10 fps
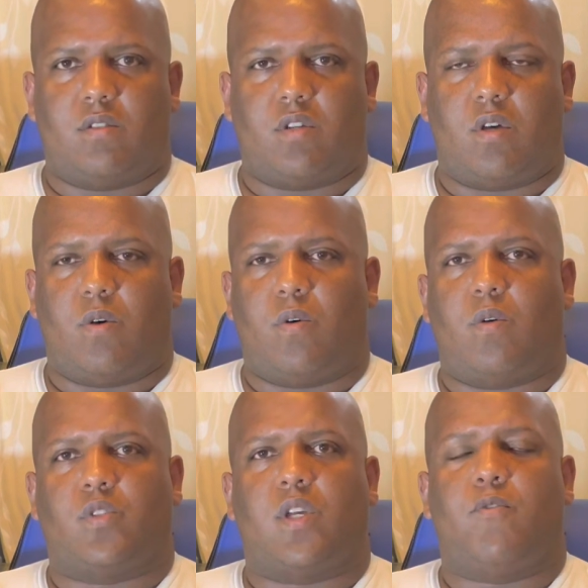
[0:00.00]

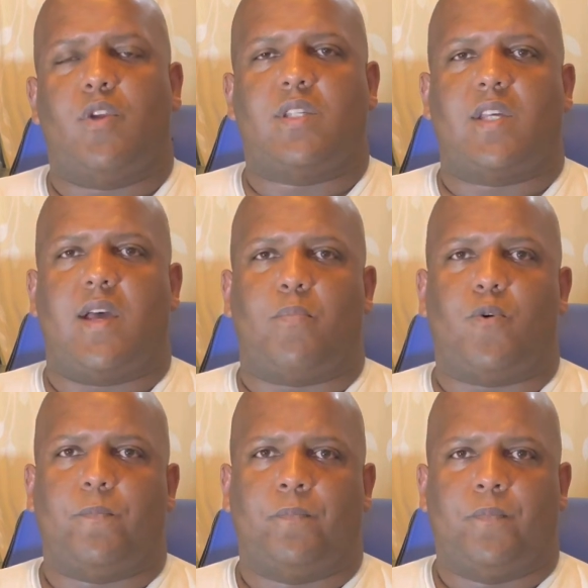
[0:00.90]
So to give you an
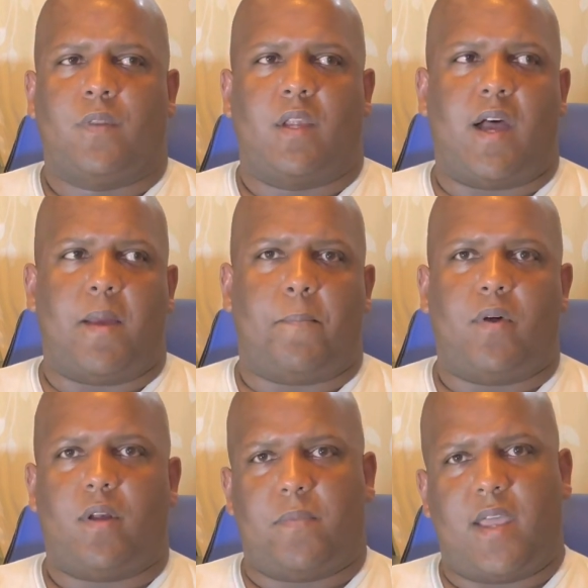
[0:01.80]
example, I
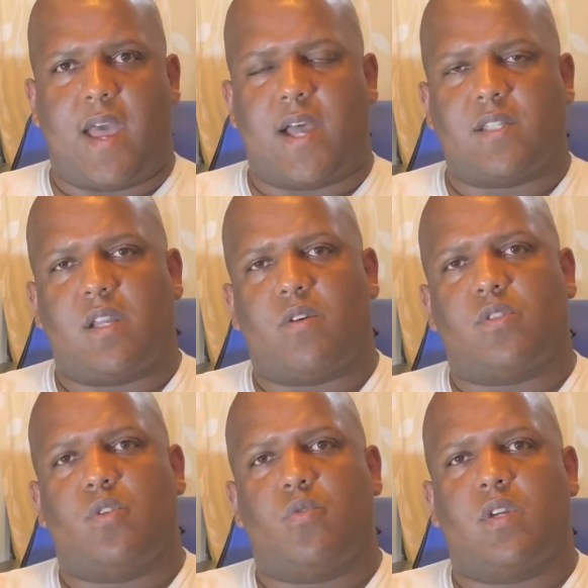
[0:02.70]
put up the ads and I
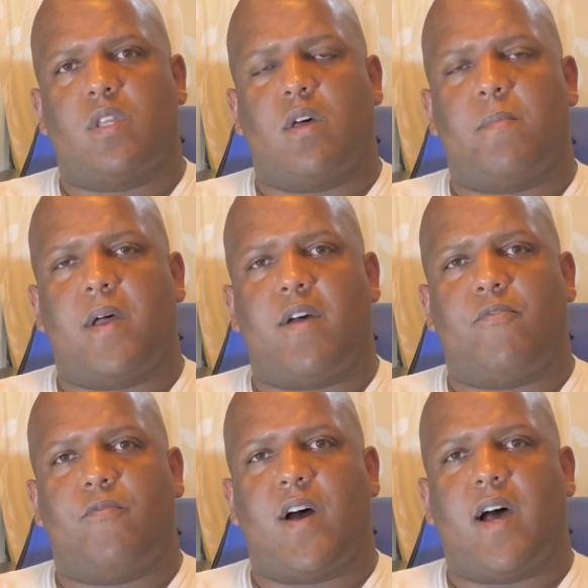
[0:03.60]
was doing them
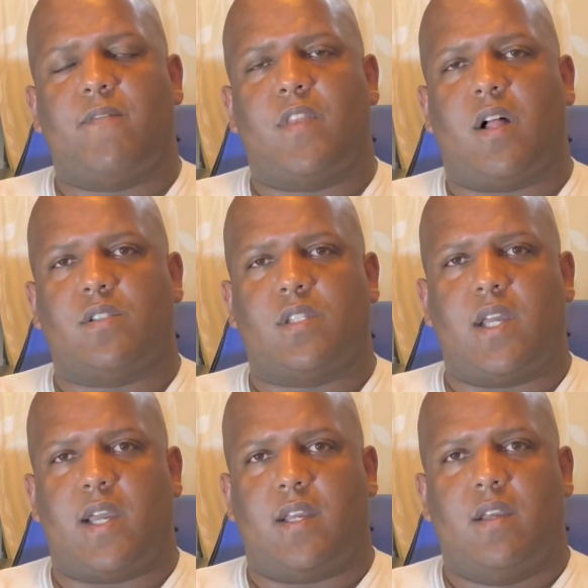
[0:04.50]
at $5 a
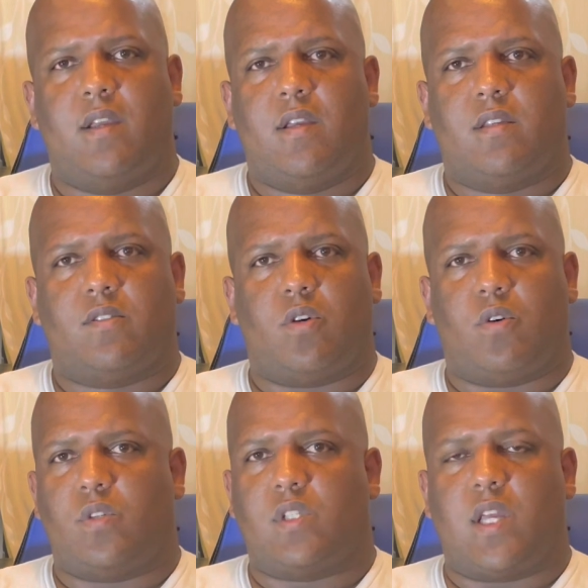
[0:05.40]
day.
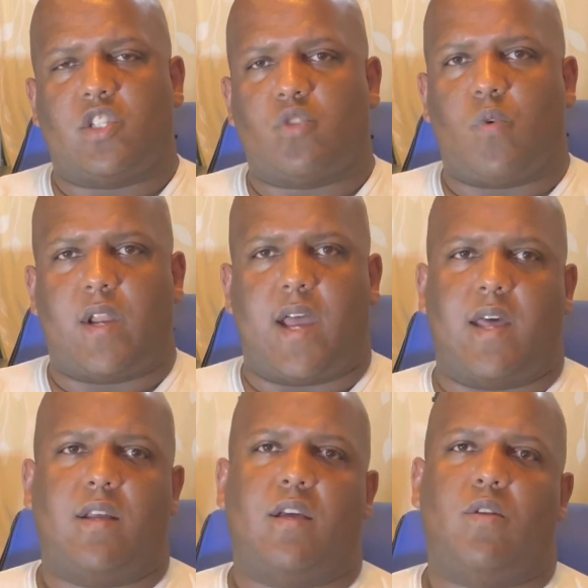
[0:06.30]
So it's not just one
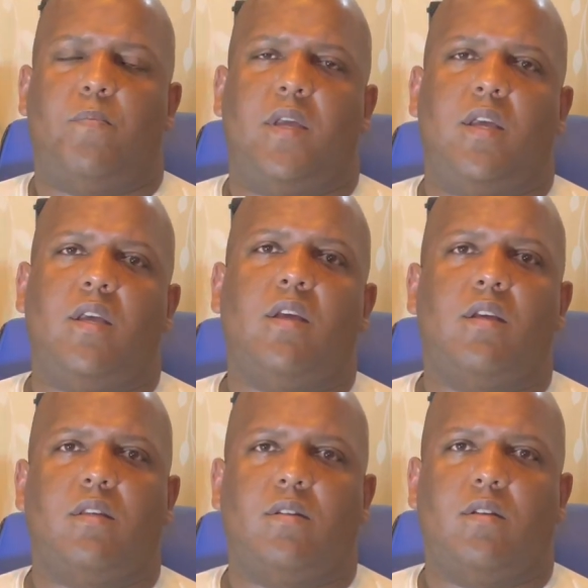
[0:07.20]
ad, it'll be
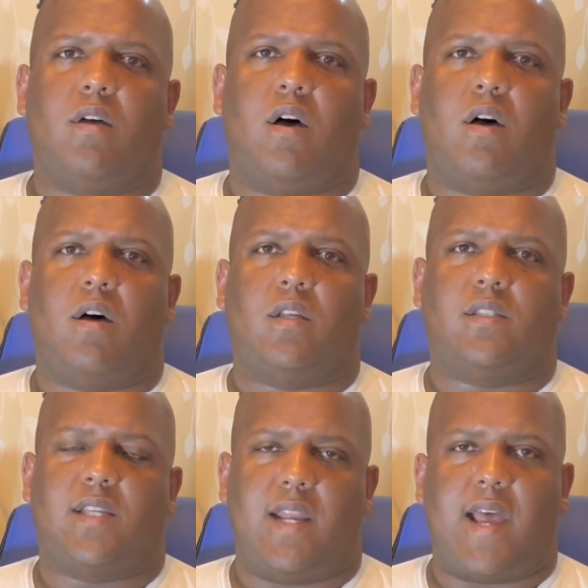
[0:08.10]

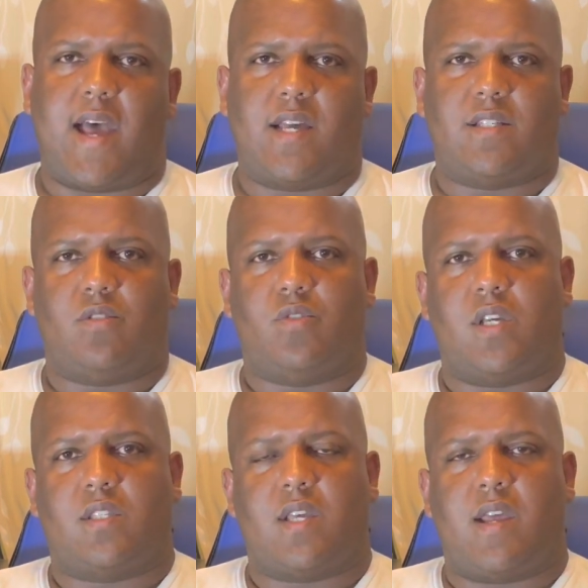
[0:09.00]
10 ads. You
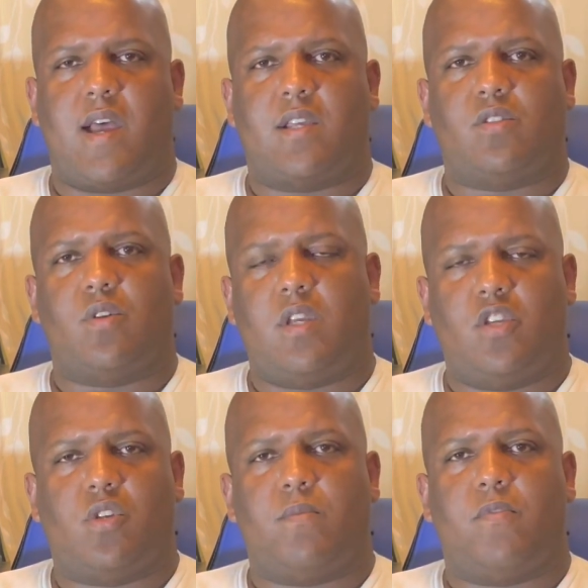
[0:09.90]
take 10 ads,
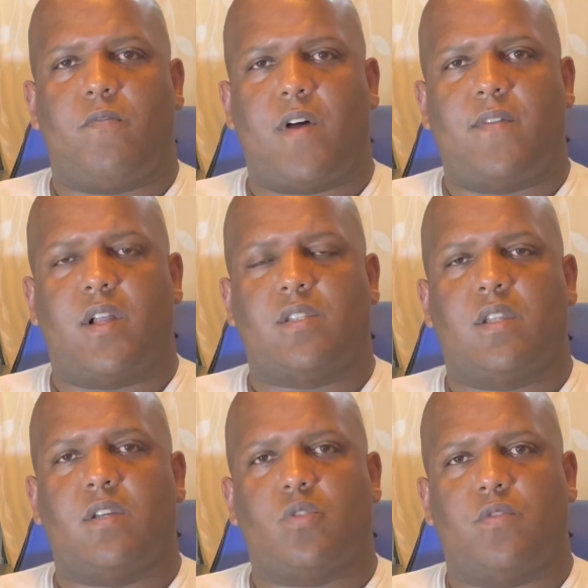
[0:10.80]
each of them for $5 a
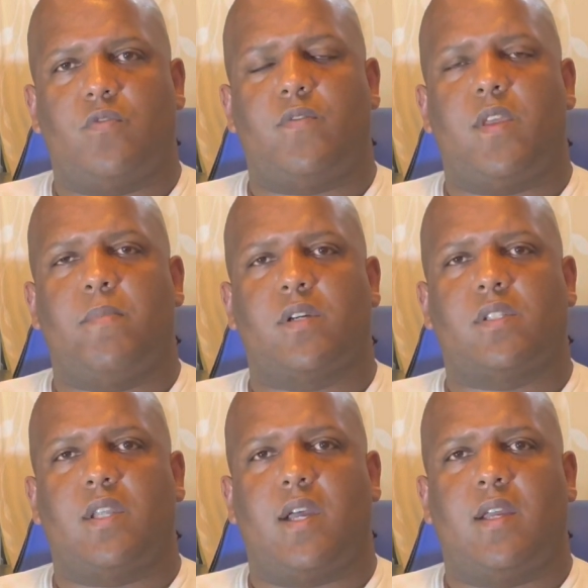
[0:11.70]
day, so it's $50
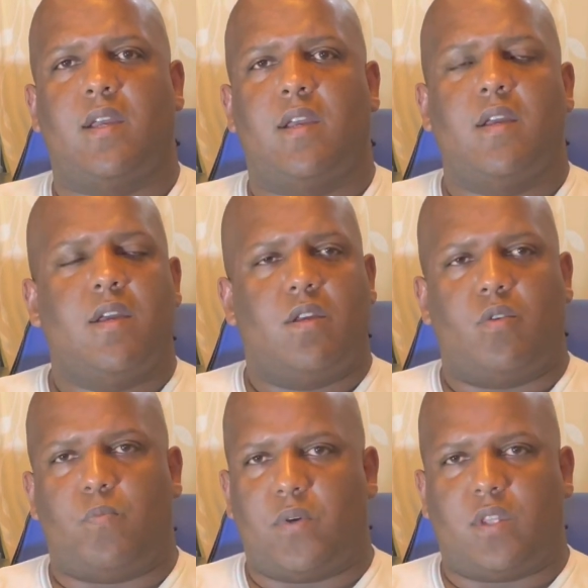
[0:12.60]
a day.
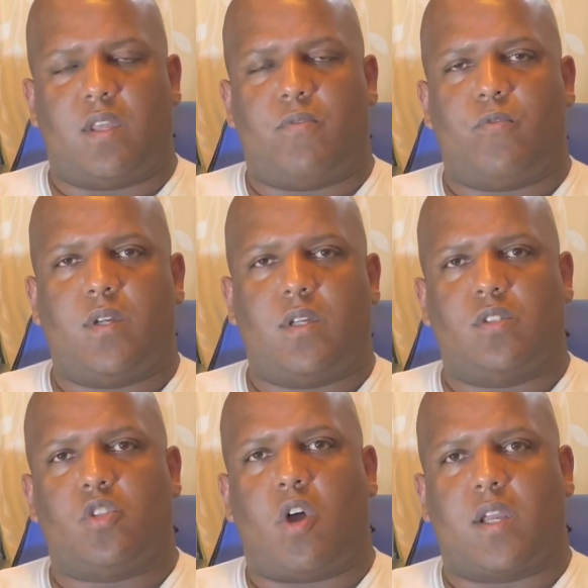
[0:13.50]
You put
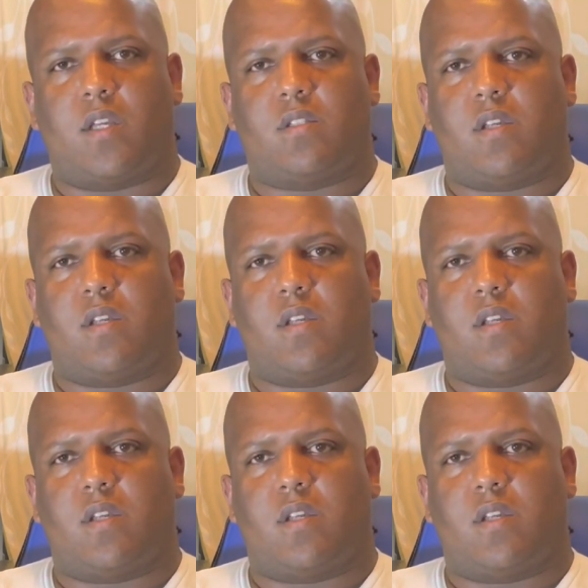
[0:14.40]
different targets.